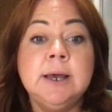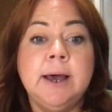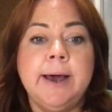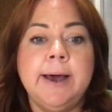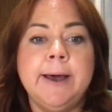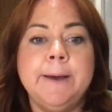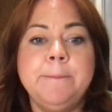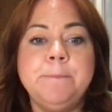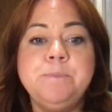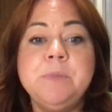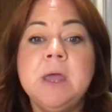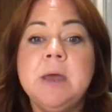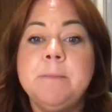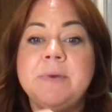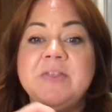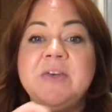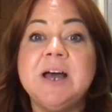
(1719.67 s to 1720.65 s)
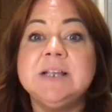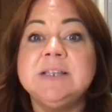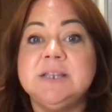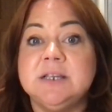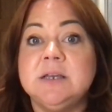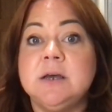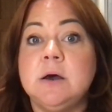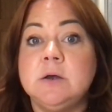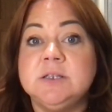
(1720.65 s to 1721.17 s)
But that's
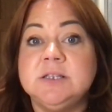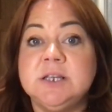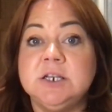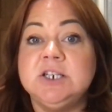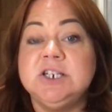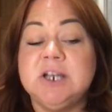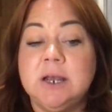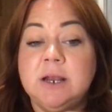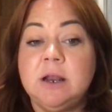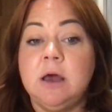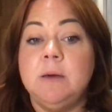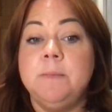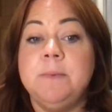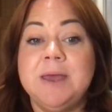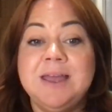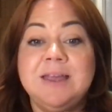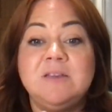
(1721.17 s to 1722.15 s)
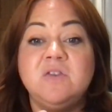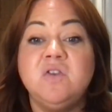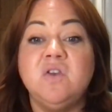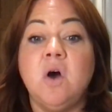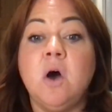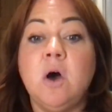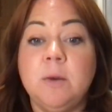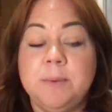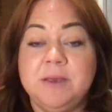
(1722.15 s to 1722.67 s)
at our Sunshine Hub in
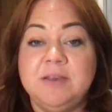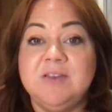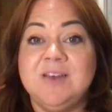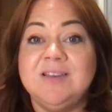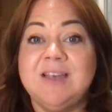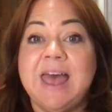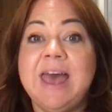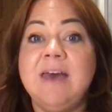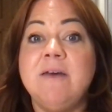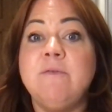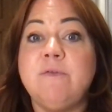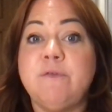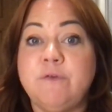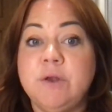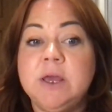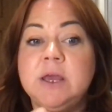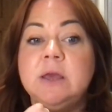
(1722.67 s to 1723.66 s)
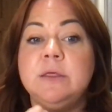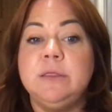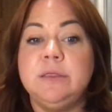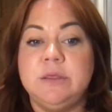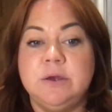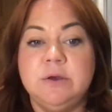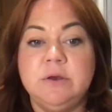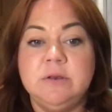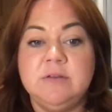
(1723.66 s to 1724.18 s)
Derby, so that's every
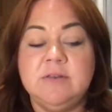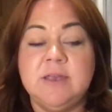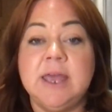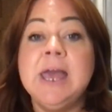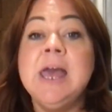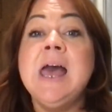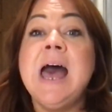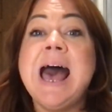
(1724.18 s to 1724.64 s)
Thursday.